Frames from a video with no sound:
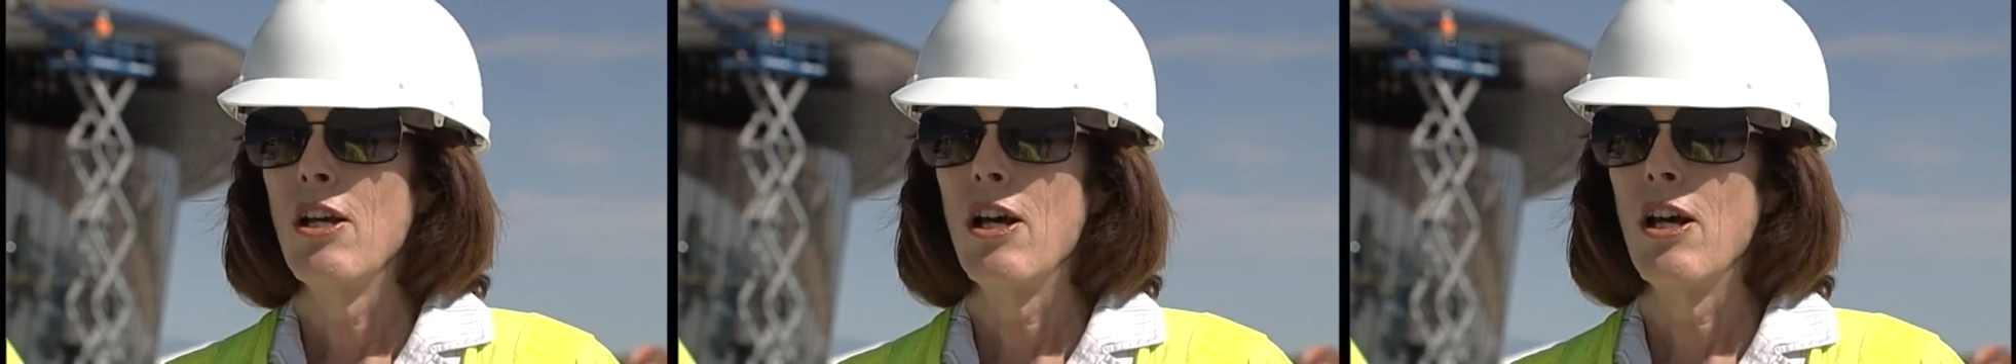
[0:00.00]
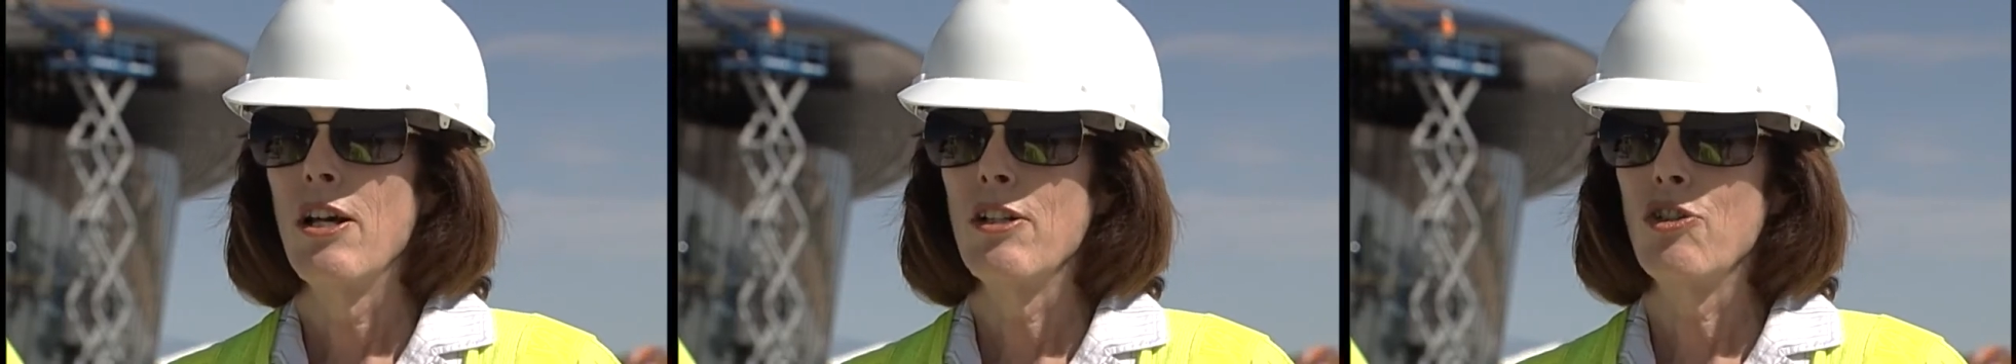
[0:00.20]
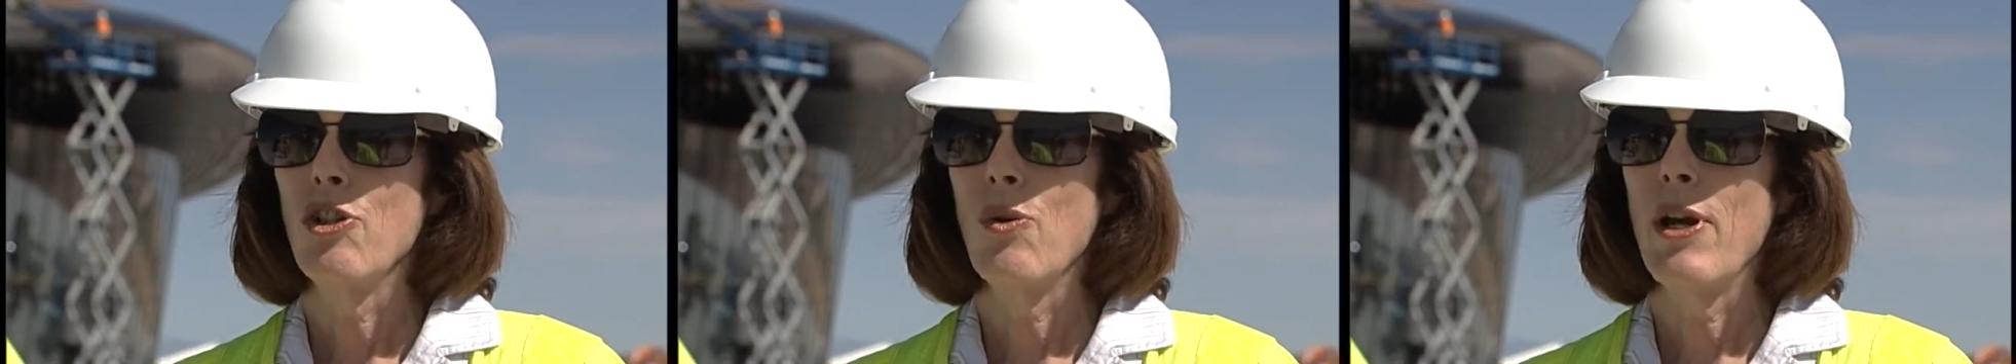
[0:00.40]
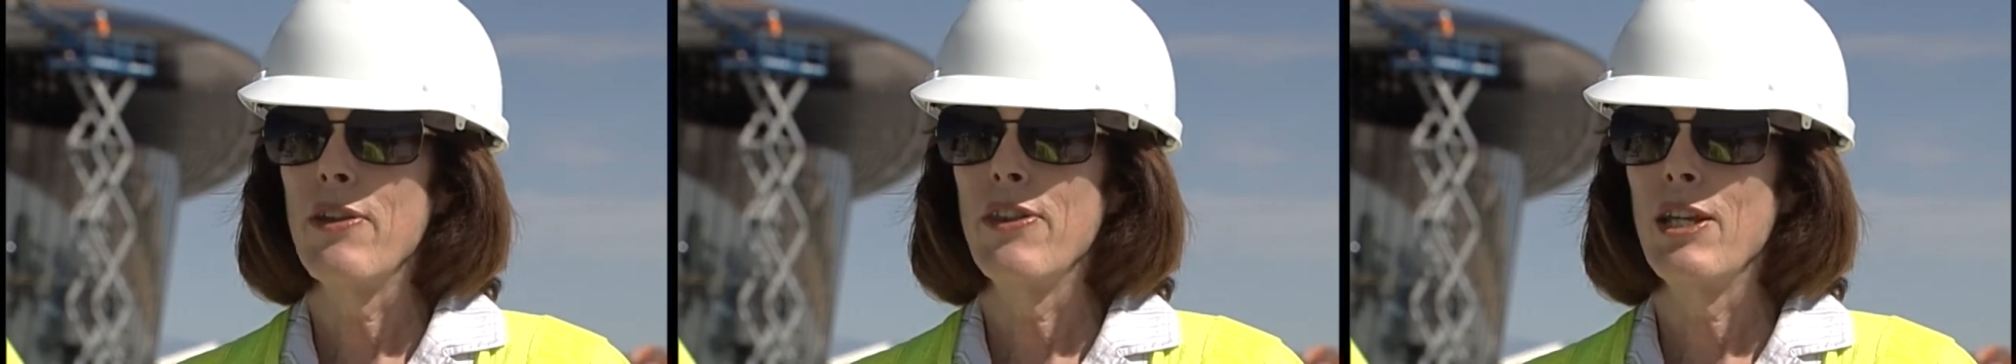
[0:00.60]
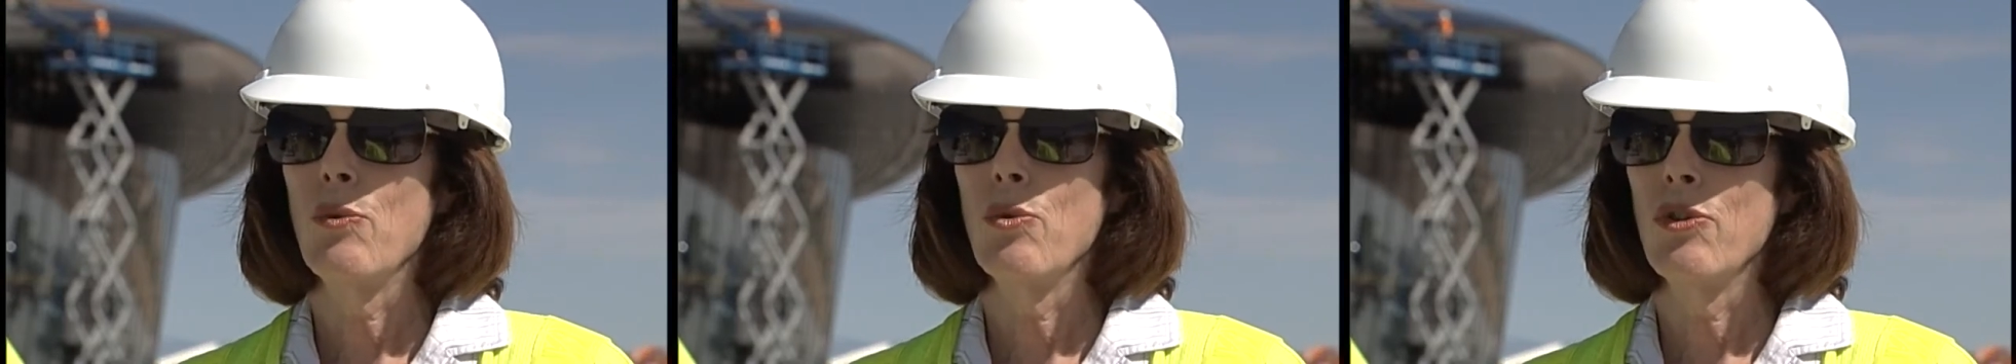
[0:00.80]
Uh, so I
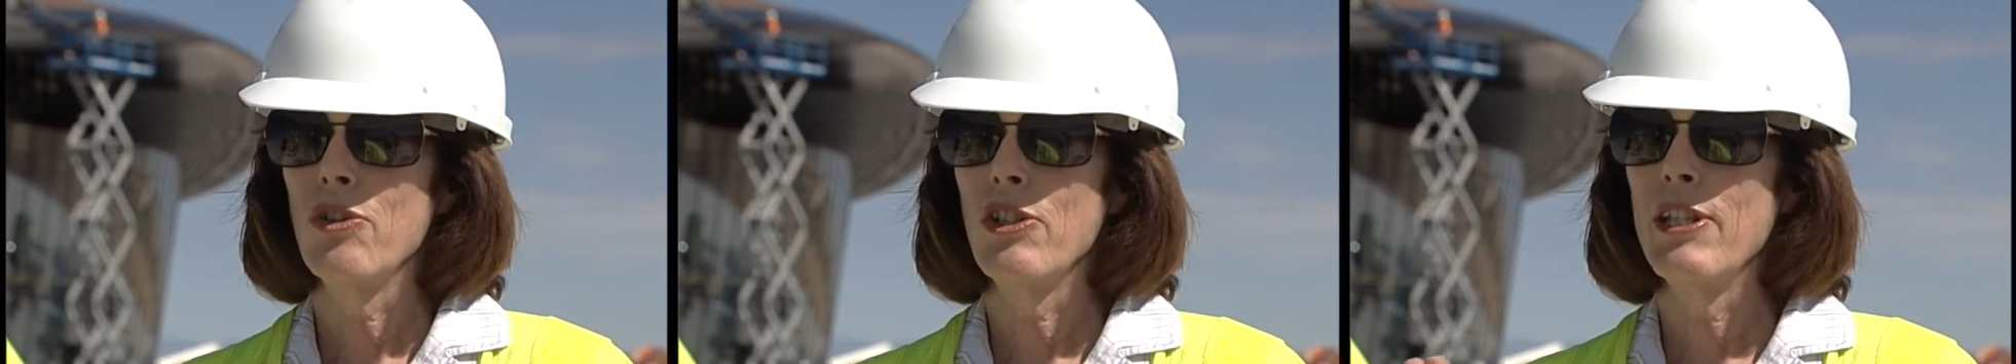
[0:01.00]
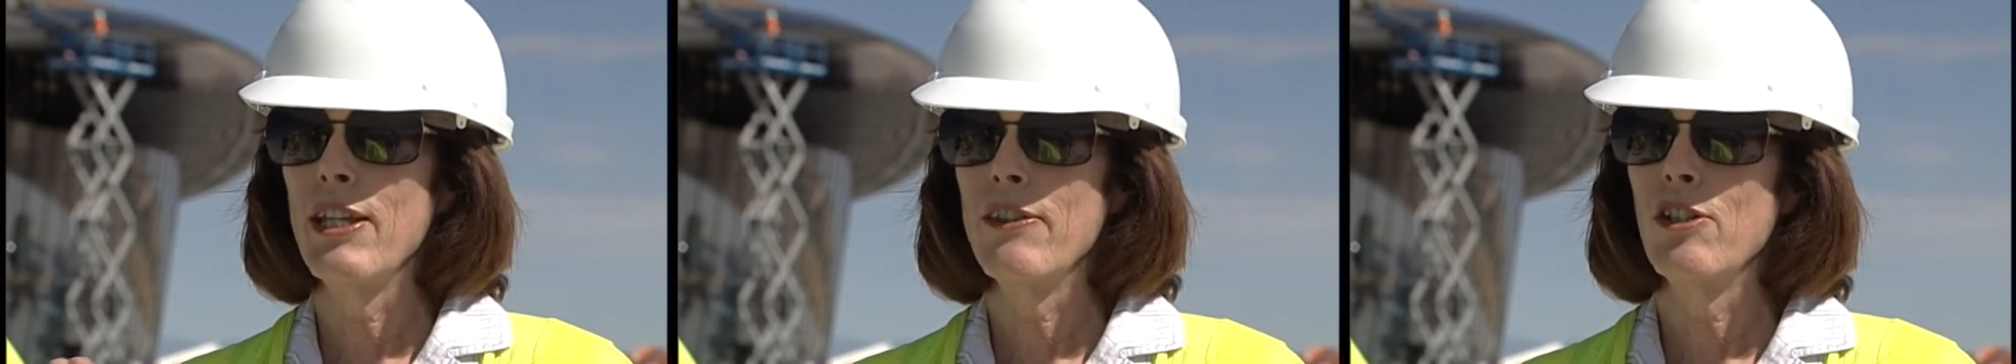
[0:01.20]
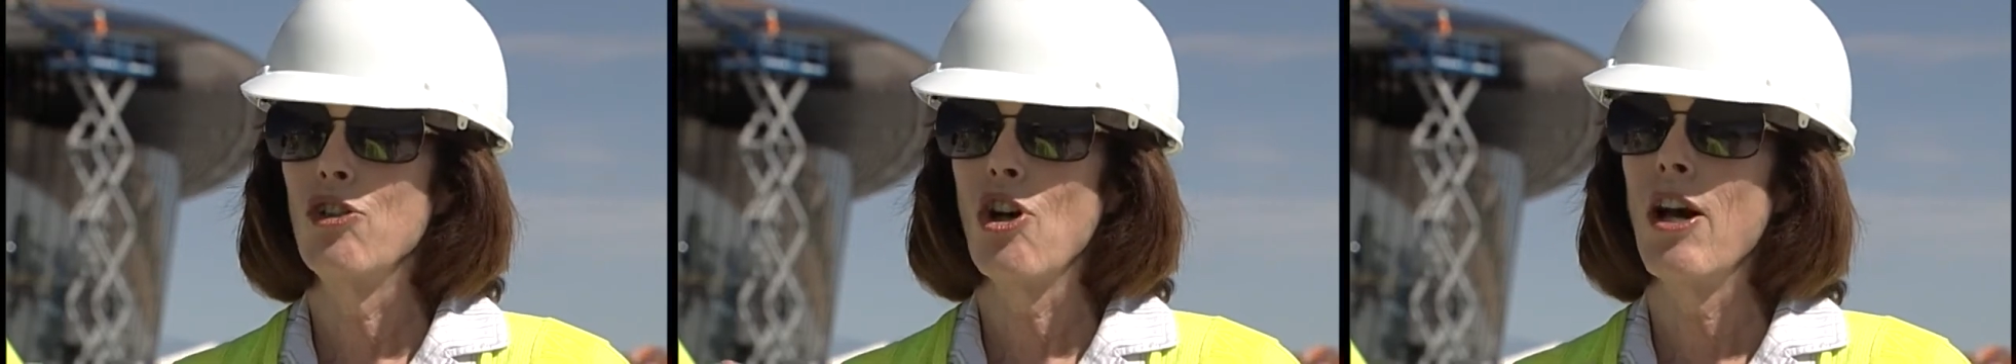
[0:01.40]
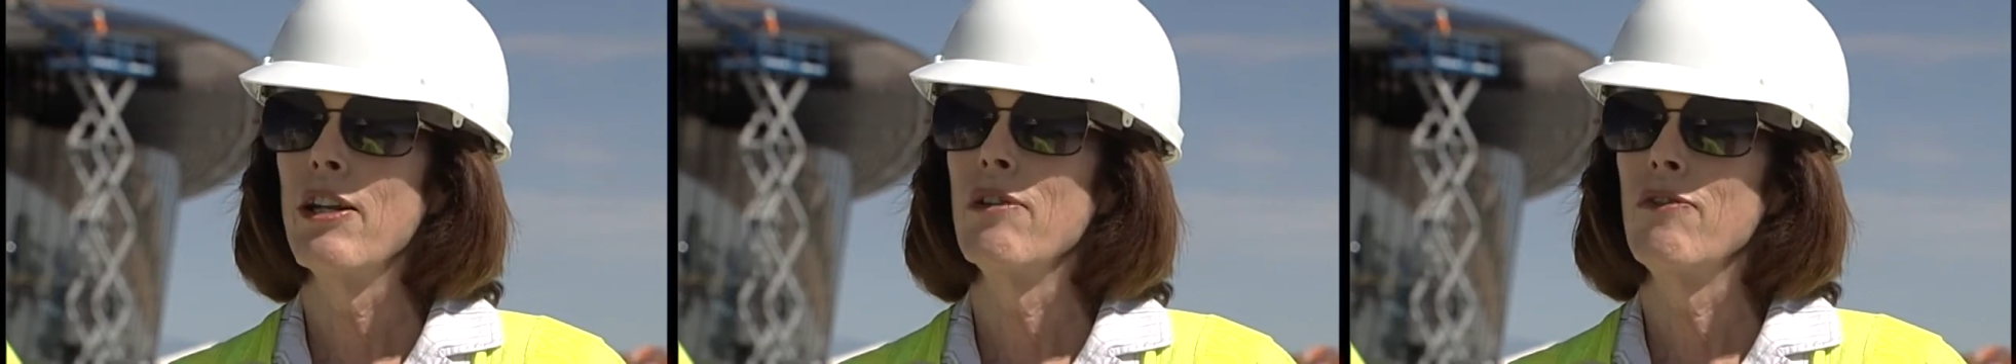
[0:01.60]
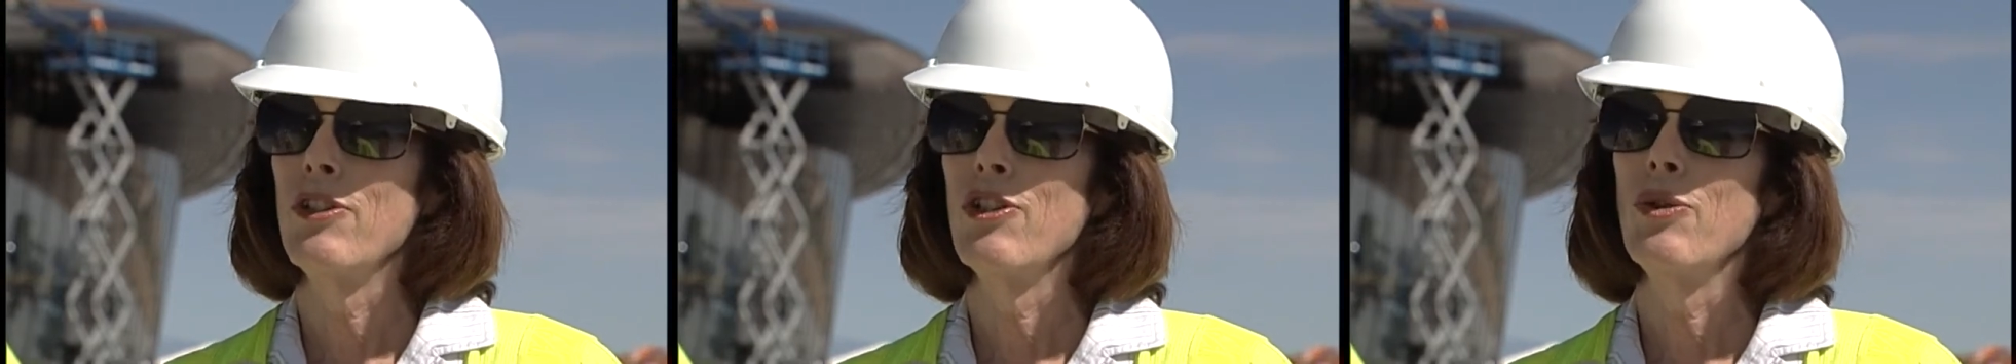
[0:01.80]
think we're seeing the dawn
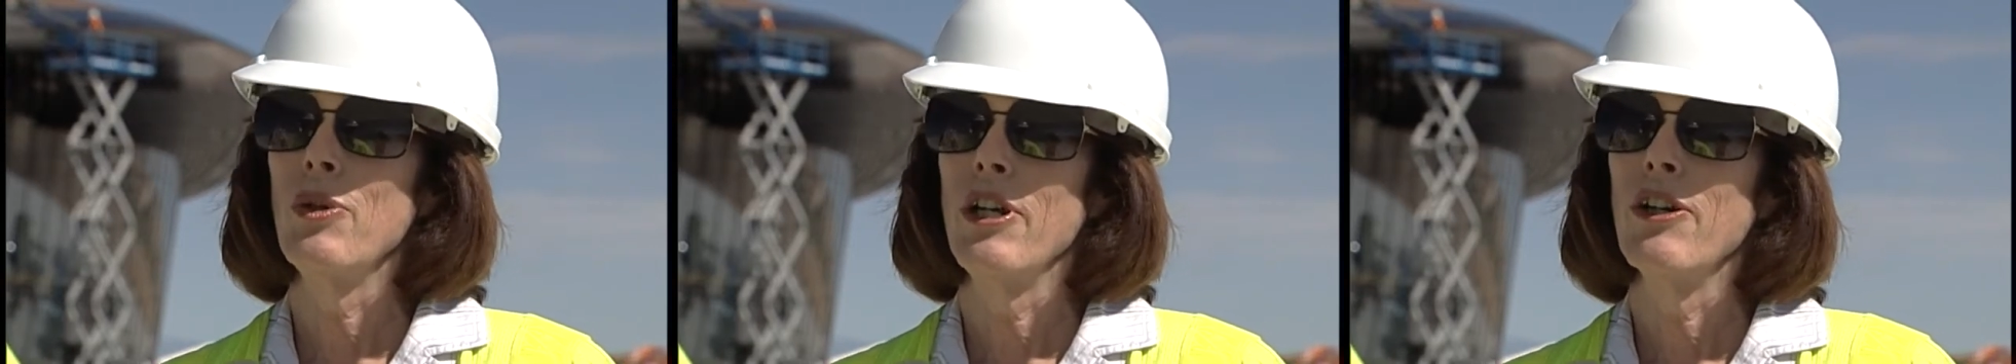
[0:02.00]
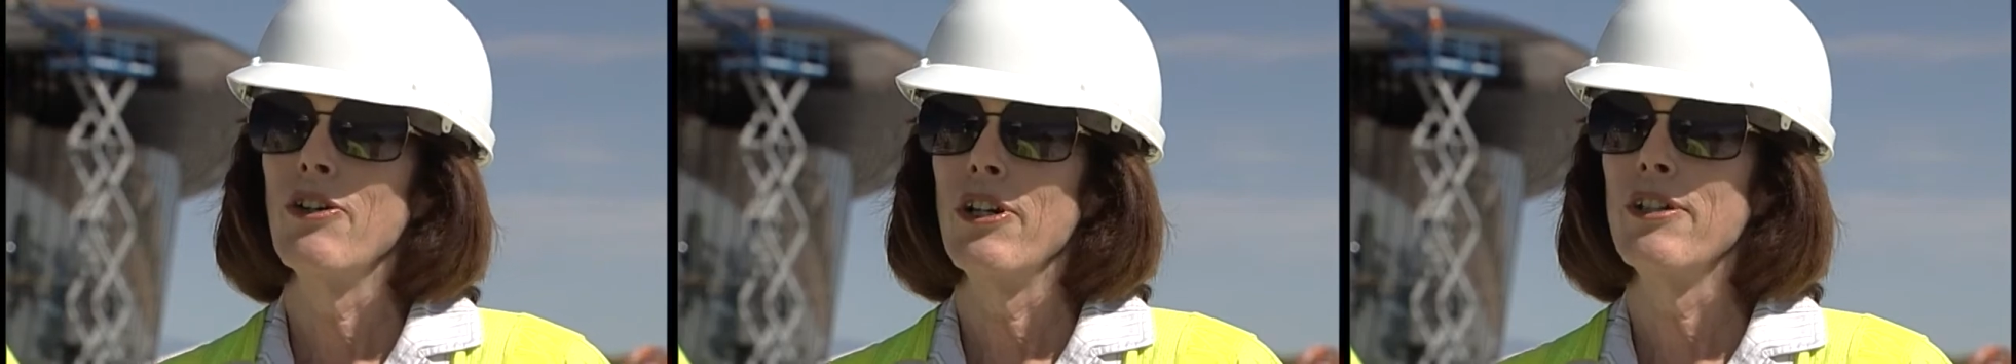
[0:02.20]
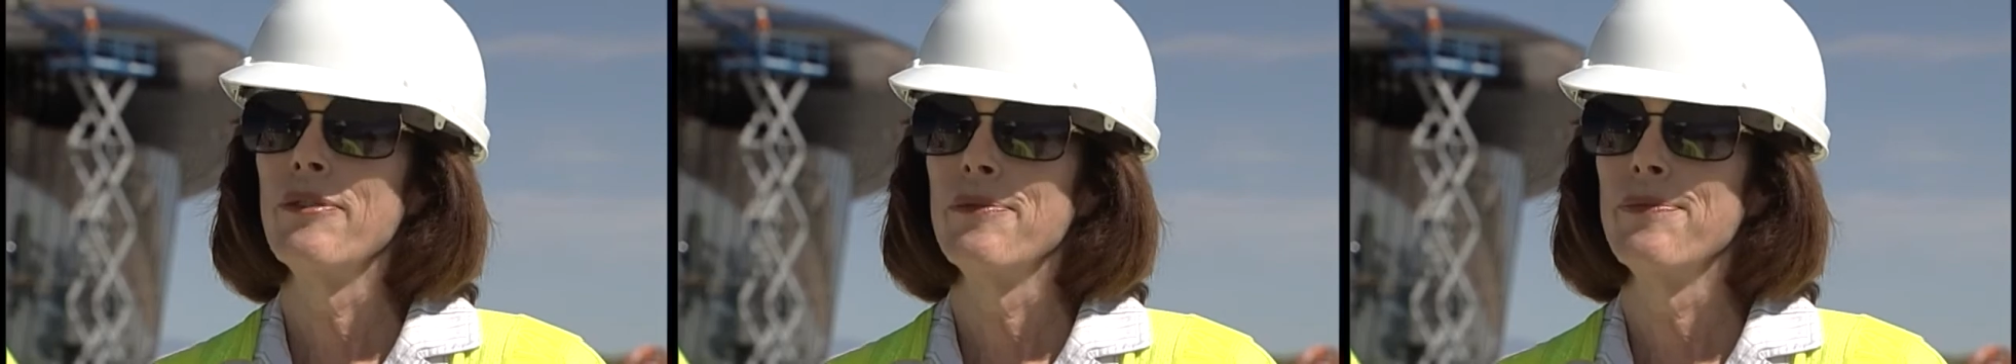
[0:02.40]
of a new era.